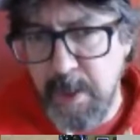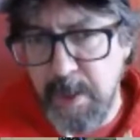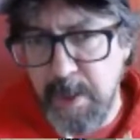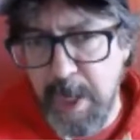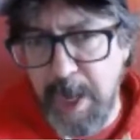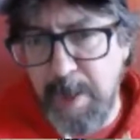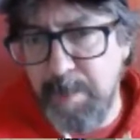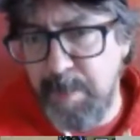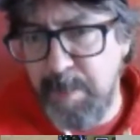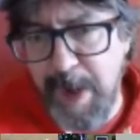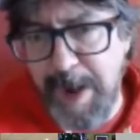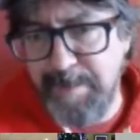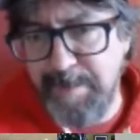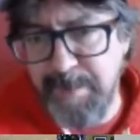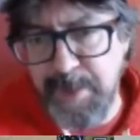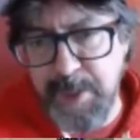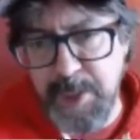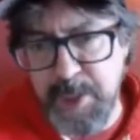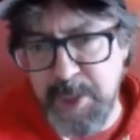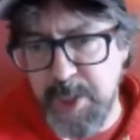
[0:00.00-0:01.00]

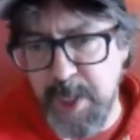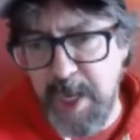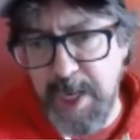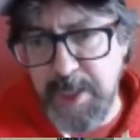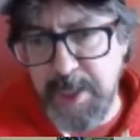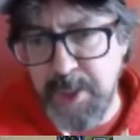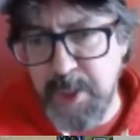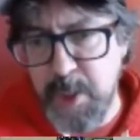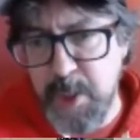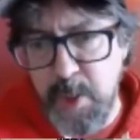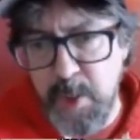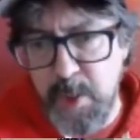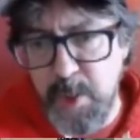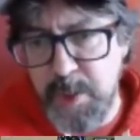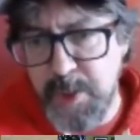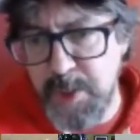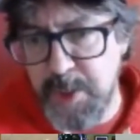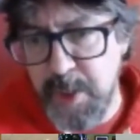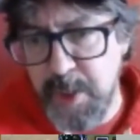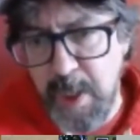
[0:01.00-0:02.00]
nonprofit sites
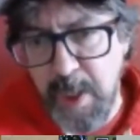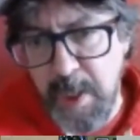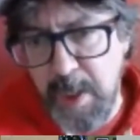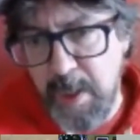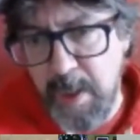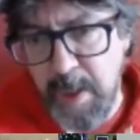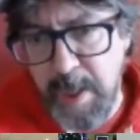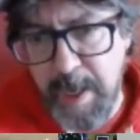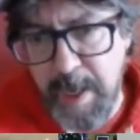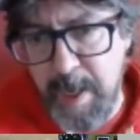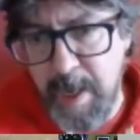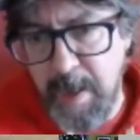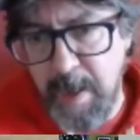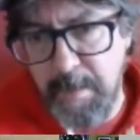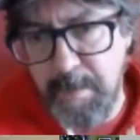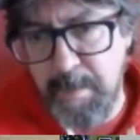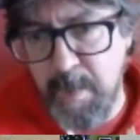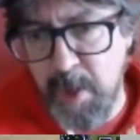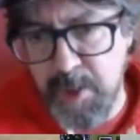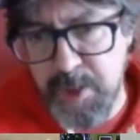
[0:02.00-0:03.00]
use
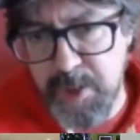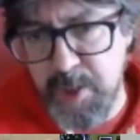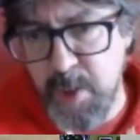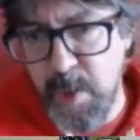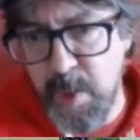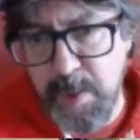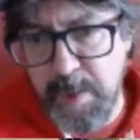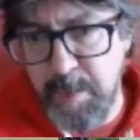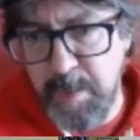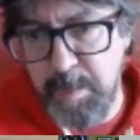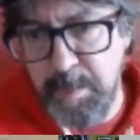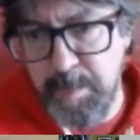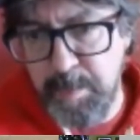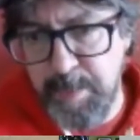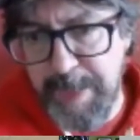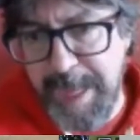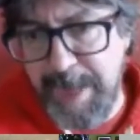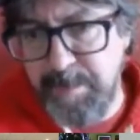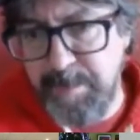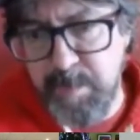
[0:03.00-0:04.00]
a certain
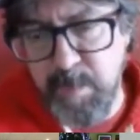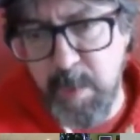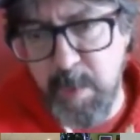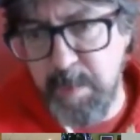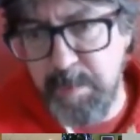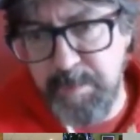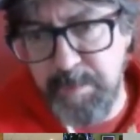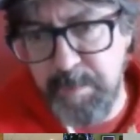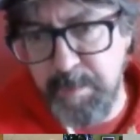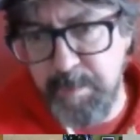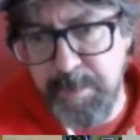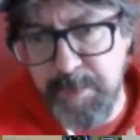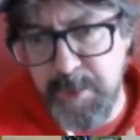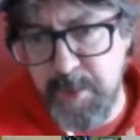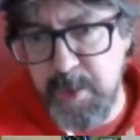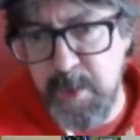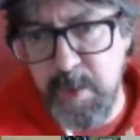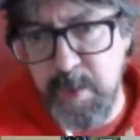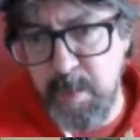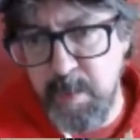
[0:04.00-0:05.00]
platform
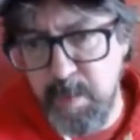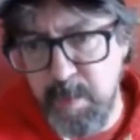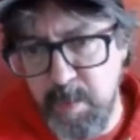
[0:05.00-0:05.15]
to